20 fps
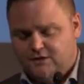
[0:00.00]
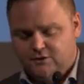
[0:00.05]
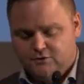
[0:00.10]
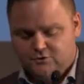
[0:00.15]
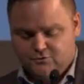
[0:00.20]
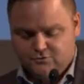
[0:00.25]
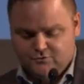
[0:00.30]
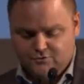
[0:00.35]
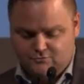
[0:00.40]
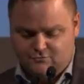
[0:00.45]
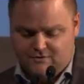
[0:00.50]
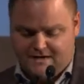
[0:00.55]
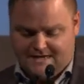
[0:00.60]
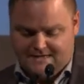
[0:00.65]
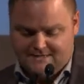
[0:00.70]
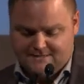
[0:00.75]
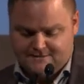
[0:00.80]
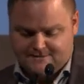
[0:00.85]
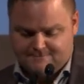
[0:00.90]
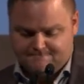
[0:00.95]
to the
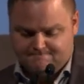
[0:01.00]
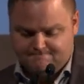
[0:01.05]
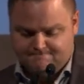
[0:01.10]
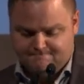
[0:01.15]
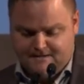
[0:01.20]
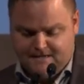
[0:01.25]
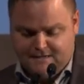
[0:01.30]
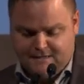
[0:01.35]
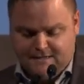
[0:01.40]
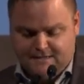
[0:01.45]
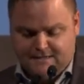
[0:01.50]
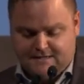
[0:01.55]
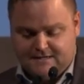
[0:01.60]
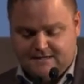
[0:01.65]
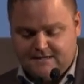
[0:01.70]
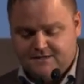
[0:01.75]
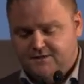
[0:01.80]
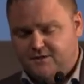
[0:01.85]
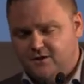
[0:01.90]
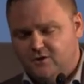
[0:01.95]
rats.
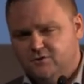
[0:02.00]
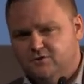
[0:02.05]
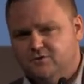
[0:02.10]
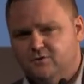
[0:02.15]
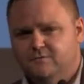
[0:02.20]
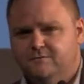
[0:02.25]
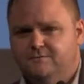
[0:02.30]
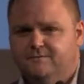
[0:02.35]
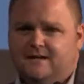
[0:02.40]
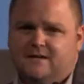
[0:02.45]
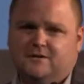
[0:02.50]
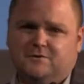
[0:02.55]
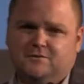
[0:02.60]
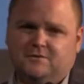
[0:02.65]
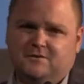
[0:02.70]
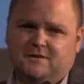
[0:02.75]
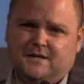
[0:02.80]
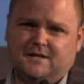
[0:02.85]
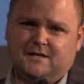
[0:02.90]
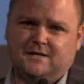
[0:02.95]
They also
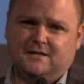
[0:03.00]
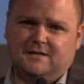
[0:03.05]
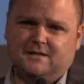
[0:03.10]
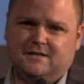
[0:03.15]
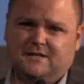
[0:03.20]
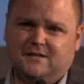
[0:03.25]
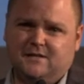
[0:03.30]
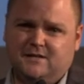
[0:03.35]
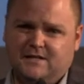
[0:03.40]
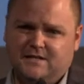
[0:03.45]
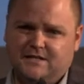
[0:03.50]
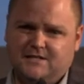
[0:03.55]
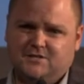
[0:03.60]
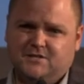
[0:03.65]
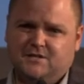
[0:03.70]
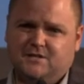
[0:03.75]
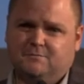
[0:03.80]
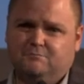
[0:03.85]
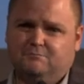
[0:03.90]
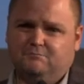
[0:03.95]
found that
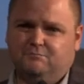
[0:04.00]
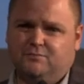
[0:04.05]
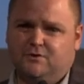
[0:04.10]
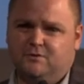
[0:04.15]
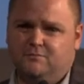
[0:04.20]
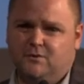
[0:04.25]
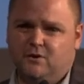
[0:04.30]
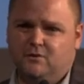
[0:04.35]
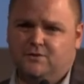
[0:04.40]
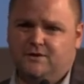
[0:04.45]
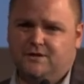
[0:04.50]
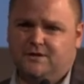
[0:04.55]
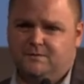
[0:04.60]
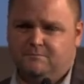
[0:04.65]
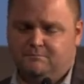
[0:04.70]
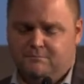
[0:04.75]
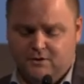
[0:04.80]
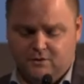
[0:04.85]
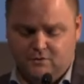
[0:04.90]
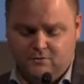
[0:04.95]
inhalation
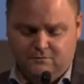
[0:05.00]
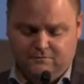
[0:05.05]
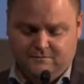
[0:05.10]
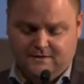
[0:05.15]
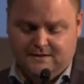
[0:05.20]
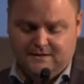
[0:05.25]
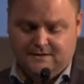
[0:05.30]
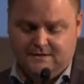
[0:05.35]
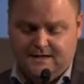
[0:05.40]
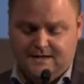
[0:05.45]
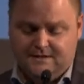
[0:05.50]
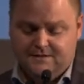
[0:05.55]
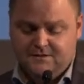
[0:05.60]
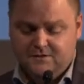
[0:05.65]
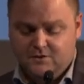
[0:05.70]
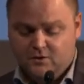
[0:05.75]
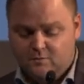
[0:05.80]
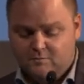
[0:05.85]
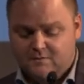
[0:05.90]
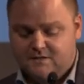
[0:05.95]
promoted both
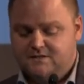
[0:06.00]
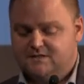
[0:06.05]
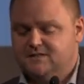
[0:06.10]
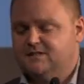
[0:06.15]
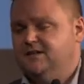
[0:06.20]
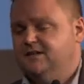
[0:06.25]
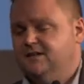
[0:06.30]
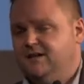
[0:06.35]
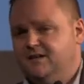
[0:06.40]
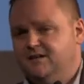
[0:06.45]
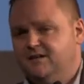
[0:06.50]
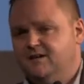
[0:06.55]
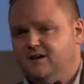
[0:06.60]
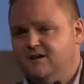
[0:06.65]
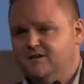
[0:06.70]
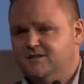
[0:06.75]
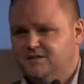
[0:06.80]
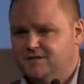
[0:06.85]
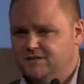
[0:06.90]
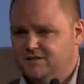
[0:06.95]
adenomas and
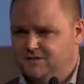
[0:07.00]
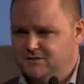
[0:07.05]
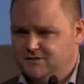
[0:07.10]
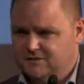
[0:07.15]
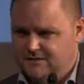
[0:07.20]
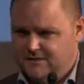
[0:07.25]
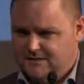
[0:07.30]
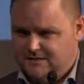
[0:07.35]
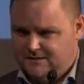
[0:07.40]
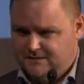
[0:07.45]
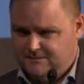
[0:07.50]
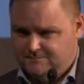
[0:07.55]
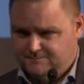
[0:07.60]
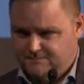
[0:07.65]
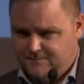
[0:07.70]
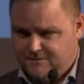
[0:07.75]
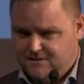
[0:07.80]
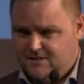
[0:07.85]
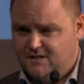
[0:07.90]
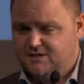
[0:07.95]

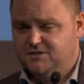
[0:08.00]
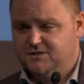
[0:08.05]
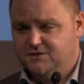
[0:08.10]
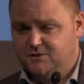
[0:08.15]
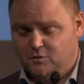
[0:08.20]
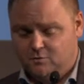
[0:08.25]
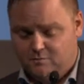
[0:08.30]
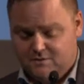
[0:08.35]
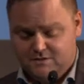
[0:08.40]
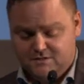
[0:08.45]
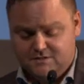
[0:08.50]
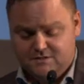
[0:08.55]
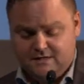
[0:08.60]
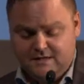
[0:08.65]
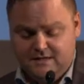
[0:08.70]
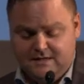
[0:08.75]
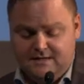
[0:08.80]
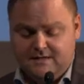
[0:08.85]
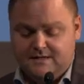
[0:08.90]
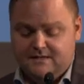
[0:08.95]
carcinomas
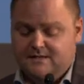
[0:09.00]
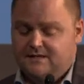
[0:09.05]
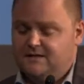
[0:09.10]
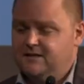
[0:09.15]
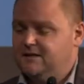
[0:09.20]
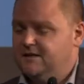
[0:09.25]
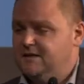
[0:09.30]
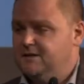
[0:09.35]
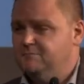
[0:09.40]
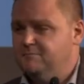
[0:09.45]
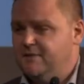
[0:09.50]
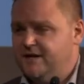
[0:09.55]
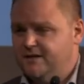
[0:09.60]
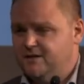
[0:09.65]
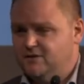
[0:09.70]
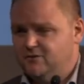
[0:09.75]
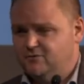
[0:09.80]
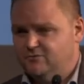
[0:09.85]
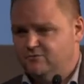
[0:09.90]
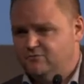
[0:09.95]
in
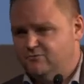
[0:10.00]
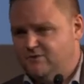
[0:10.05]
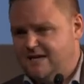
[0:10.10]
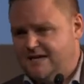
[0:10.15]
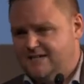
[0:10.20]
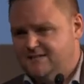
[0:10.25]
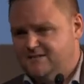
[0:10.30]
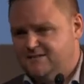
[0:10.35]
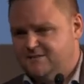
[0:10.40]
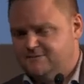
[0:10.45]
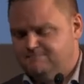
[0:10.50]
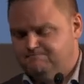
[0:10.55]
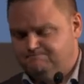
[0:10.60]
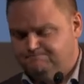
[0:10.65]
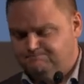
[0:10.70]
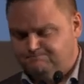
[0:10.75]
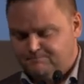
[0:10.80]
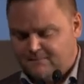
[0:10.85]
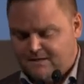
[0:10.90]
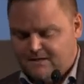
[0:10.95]
male rats.
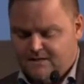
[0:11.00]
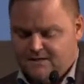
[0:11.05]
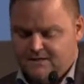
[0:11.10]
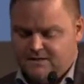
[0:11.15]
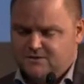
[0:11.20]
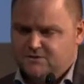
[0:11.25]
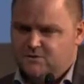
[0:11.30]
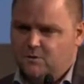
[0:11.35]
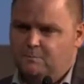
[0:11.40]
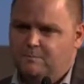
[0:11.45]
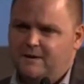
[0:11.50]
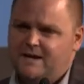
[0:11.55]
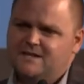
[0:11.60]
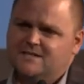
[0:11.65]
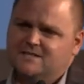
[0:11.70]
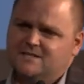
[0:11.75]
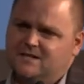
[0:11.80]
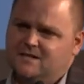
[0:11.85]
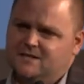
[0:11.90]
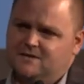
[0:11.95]
So
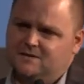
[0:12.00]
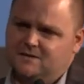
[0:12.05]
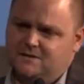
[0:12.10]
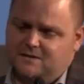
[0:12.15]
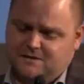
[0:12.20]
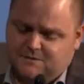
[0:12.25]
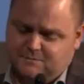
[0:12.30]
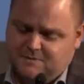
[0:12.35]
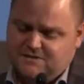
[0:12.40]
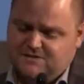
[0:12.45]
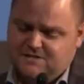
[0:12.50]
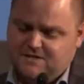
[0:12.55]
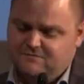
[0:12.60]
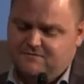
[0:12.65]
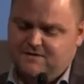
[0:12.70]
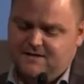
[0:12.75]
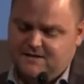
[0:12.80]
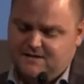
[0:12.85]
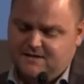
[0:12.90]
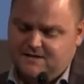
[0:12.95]
based on
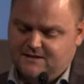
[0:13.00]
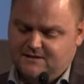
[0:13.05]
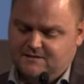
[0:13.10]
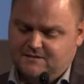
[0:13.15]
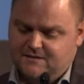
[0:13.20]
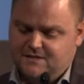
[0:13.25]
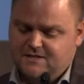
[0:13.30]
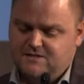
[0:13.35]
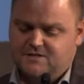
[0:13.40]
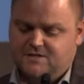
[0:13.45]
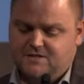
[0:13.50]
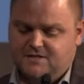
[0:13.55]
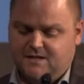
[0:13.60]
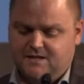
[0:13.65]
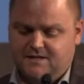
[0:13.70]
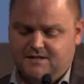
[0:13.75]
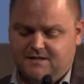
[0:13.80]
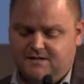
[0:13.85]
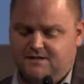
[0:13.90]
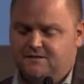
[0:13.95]
specifically this
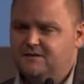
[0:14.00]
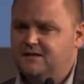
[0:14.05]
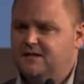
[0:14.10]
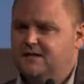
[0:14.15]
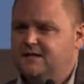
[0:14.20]
study,